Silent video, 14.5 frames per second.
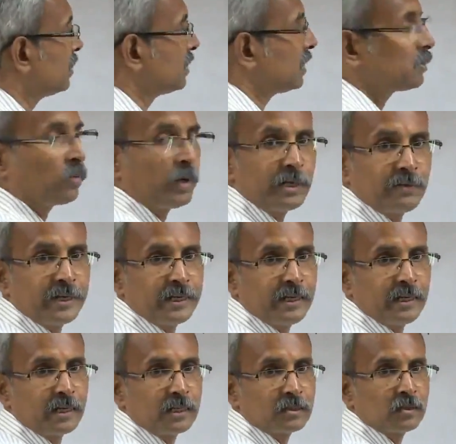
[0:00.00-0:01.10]
this is
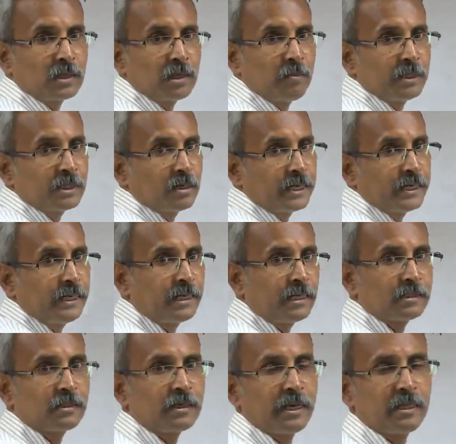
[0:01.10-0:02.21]
120 degrees, so it will be 30
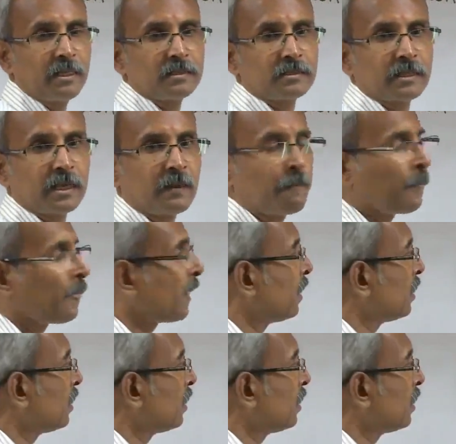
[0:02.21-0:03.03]
degrees on either side.